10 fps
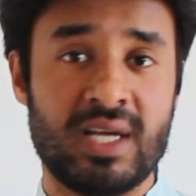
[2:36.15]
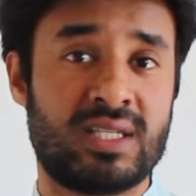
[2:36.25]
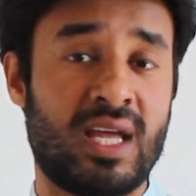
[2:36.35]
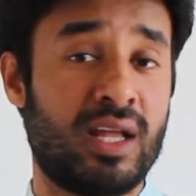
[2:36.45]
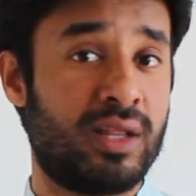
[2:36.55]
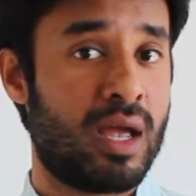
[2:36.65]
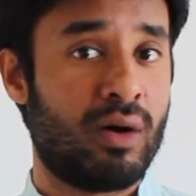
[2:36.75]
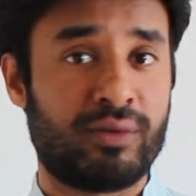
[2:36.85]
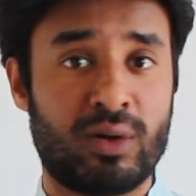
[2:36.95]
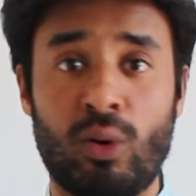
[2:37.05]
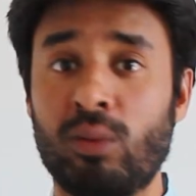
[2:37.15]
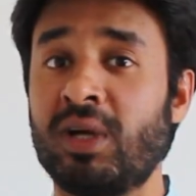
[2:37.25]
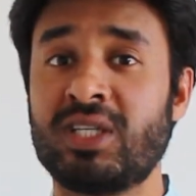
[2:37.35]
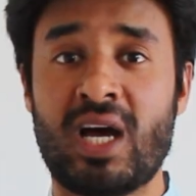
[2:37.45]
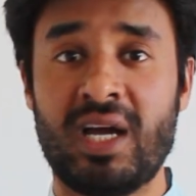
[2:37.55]
They often hold
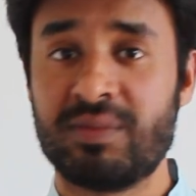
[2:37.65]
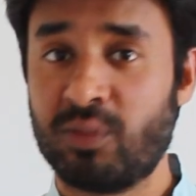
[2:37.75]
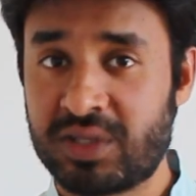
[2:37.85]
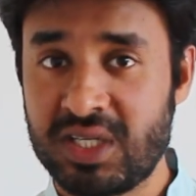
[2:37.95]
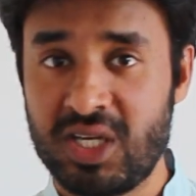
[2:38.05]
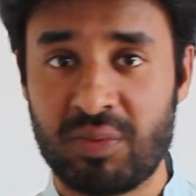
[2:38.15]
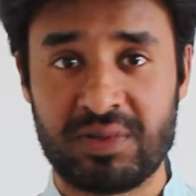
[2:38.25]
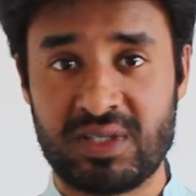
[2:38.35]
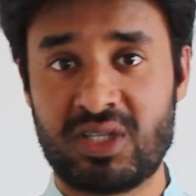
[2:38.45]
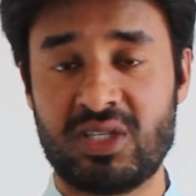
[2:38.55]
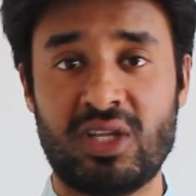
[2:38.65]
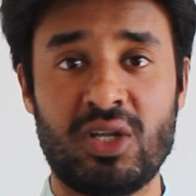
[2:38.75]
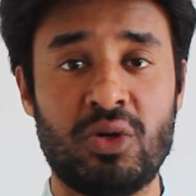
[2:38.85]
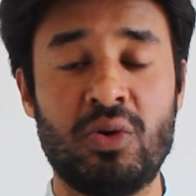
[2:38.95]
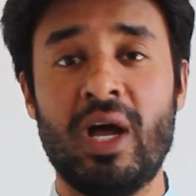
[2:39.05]
much higher, more senior position
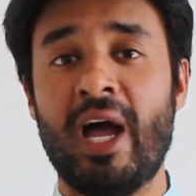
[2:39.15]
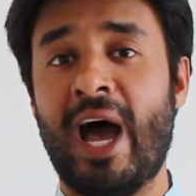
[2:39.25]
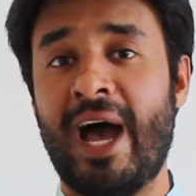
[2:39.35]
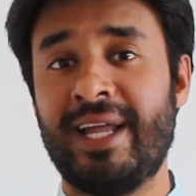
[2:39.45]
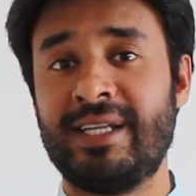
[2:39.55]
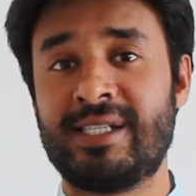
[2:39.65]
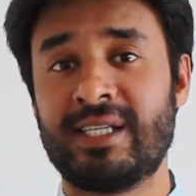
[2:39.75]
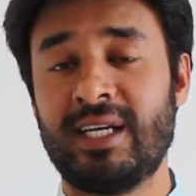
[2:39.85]
than you, and